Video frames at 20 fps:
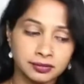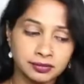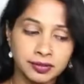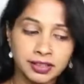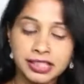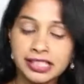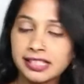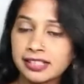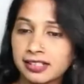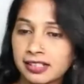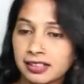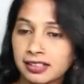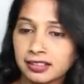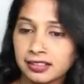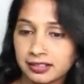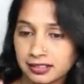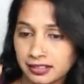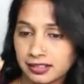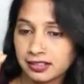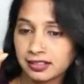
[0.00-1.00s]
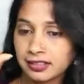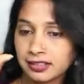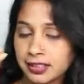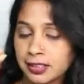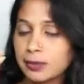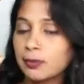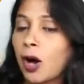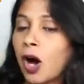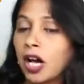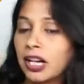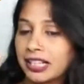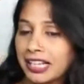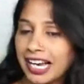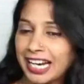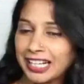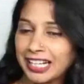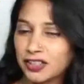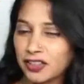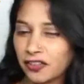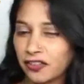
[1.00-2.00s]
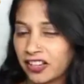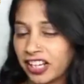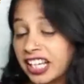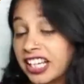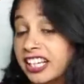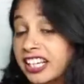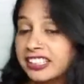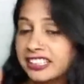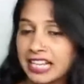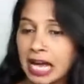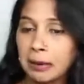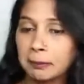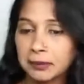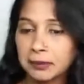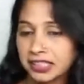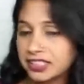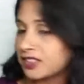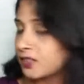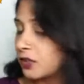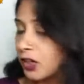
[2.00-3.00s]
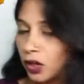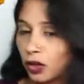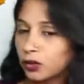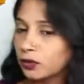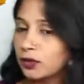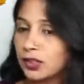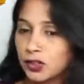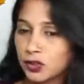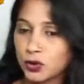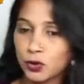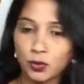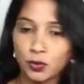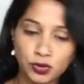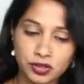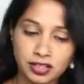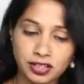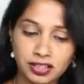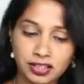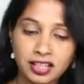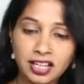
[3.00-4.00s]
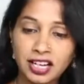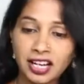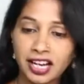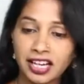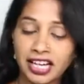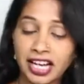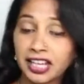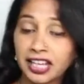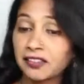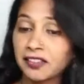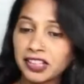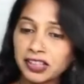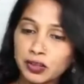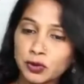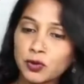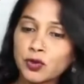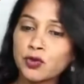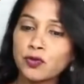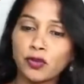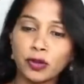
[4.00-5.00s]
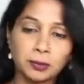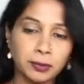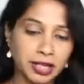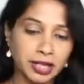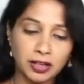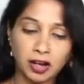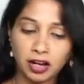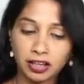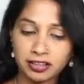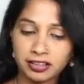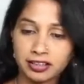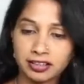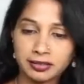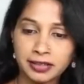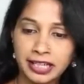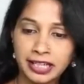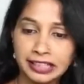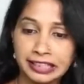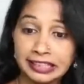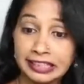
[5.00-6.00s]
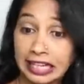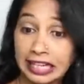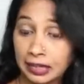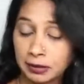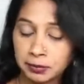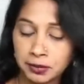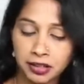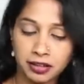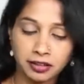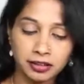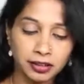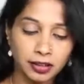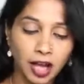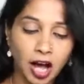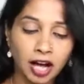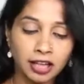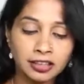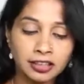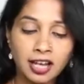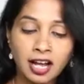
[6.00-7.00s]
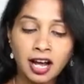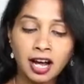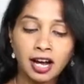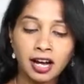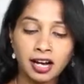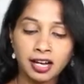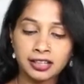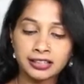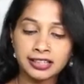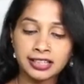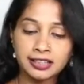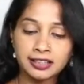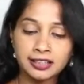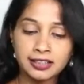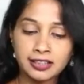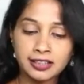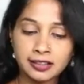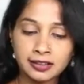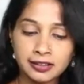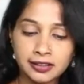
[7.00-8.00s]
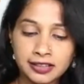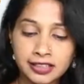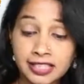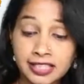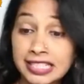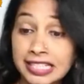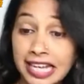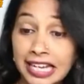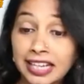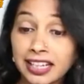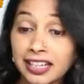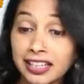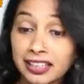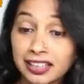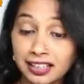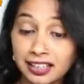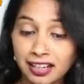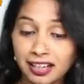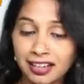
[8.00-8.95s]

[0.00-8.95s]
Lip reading: these small kinds of hing tablets. We always used it, and I even used for my daughter, and it helped her a lot. The second